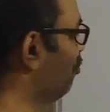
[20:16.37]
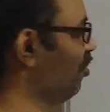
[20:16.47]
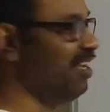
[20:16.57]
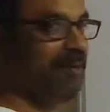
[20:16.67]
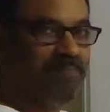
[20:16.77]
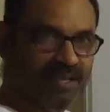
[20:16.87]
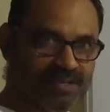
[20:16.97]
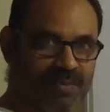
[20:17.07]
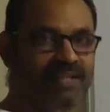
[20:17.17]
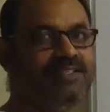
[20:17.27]
3 appears
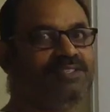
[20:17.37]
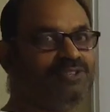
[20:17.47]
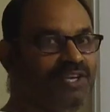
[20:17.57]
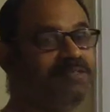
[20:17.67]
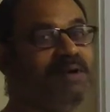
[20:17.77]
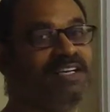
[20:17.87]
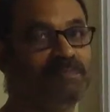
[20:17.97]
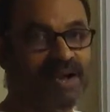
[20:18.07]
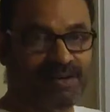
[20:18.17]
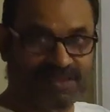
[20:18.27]
once, 3 is
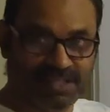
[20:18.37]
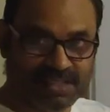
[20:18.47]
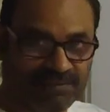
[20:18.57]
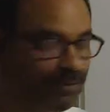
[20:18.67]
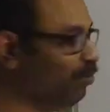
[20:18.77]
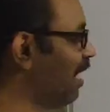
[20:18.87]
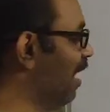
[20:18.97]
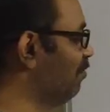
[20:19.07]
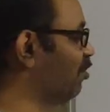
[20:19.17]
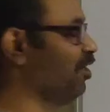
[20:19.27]
multiplied with itself 2
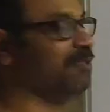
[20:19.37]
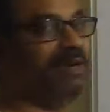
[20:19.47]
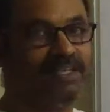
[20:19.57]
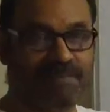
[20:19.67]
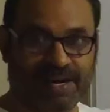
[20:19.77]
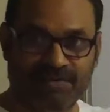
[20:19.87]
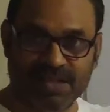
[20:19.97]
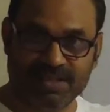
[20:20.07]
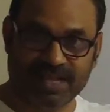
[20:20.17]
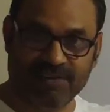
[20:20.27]
times, 3 is multiplied
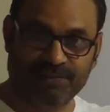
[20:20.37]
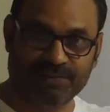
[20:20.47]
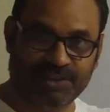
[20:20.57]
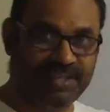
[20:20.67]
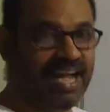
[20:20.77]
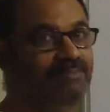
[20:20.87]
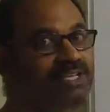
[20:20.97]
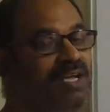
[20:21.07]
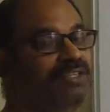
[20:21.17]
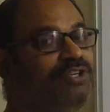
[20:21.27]
with itself 3 times,
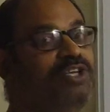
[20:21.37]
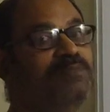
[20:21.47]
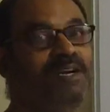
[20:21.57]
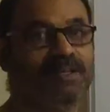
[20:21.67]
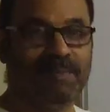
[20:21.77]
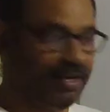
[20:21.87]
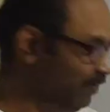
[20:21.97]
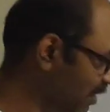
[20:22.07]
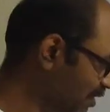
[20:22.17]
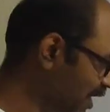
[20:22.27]
3 is multiplied
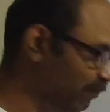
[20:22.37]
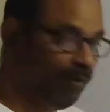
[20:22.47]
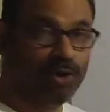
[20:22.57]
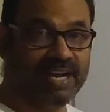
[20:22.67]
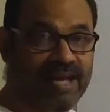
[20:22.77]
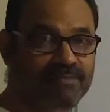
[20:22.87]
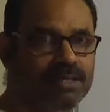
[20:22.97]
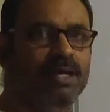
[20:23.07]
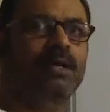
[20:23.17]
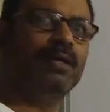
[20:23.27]
with itself 4 times.
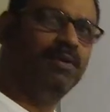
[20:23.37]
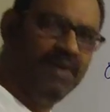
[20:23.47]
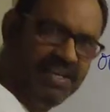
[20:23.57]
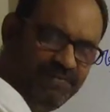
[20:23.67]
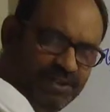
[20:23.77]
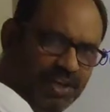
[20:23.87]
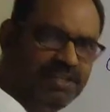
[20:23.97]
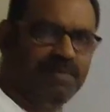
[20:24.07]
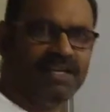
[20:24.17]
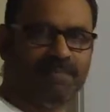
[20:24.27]
Even if 3
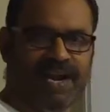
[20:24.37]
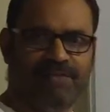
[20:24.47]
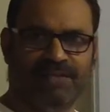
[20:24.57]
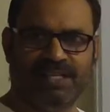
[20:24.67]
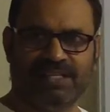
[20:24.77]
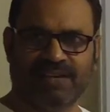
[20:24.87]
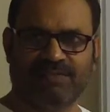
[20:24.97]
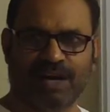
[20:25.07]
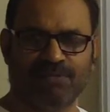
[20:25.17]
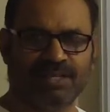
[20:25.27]
is multiplied with itself
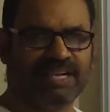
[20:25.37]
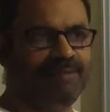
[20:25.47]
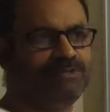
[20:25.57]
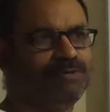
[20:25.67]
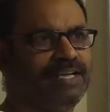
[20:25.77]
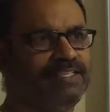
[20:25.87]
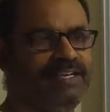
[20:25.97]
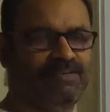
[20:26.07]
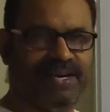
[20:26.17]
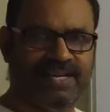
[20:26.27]
1000 times, you can say
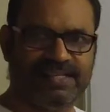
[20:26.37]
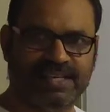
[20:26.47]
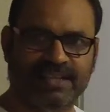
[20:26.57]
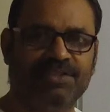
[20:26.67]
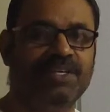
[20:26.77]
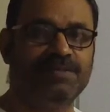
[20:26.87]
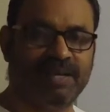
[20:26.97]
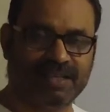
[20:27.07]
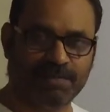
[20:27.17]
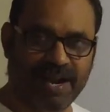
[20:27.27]
it very easily, 3 is
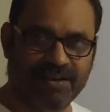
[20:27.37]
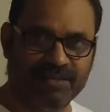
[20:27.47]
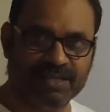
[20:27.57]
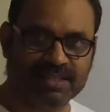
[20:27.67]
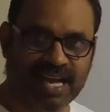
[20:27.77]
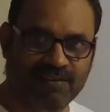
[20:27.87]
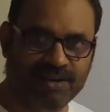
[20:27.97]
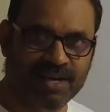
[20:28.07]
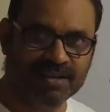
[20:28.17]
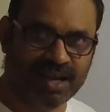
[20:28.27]
multiplied with itself
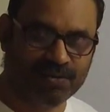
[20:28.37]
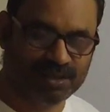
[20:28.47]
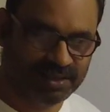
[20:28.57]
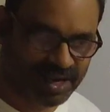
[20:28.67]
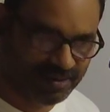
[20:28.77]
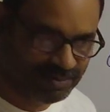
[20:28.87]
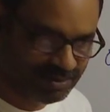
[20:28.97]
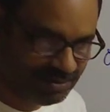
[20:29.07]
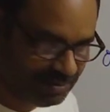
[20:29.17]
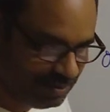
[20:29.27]
1000 times.